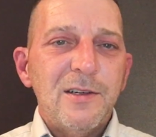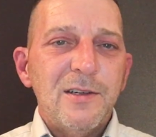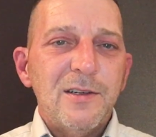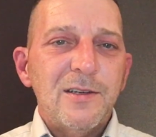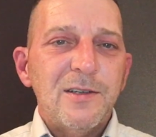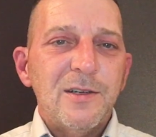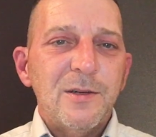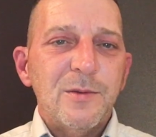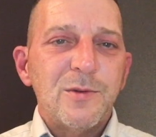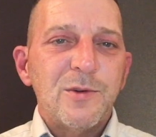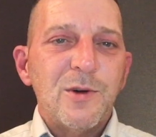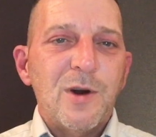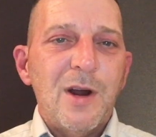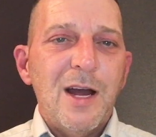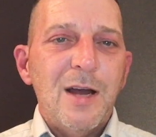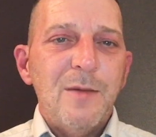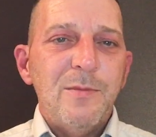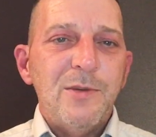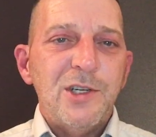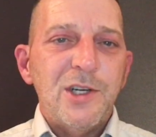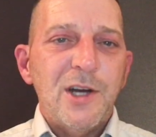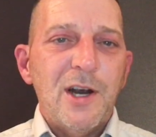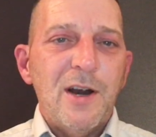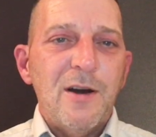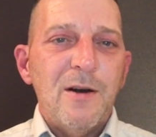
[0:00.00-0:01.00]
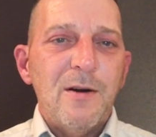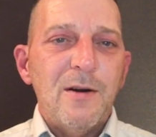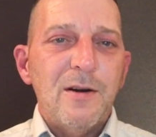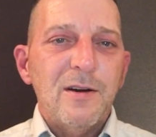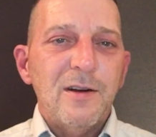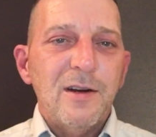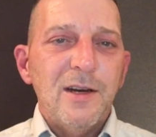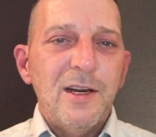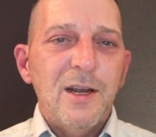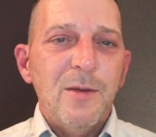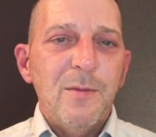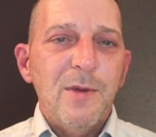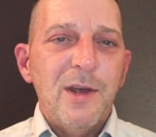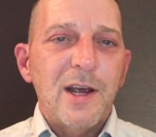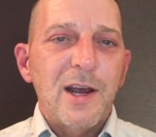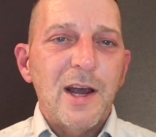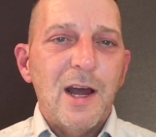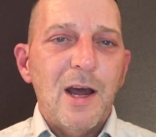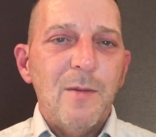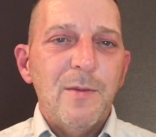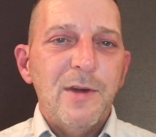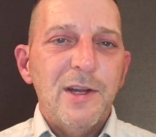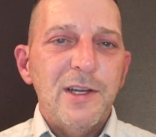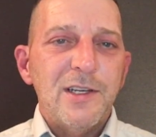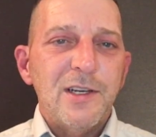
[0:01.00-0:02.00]
subscribe, share, give me a
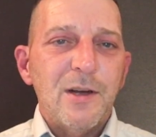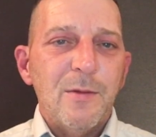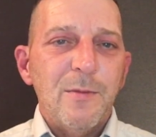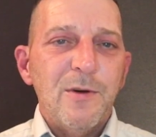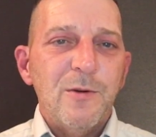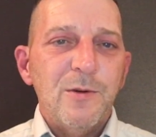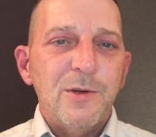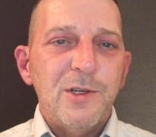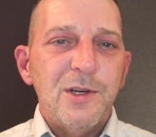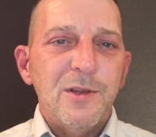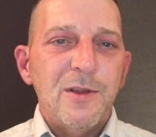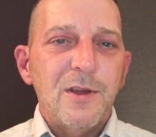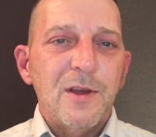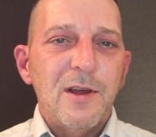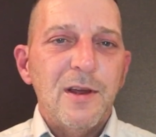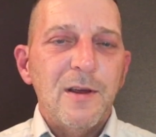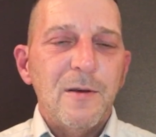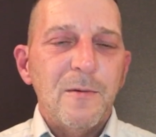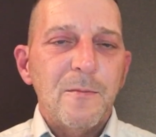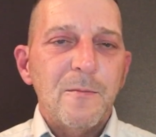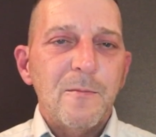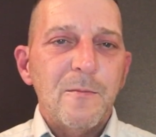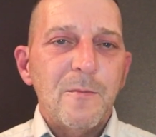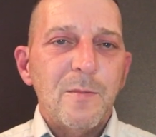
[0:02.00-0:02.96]
comment, tell me what you think.